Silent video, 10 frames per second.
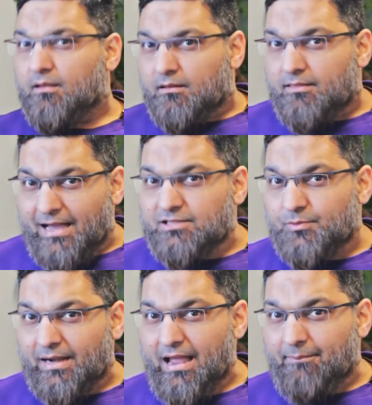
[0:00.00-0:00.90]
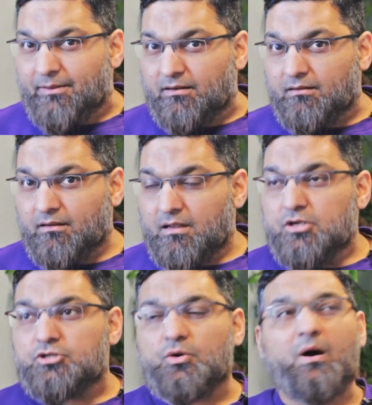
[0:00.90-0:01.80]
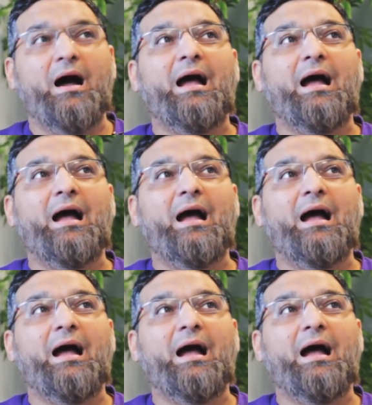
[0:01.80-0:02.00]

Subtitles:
That's what happened. So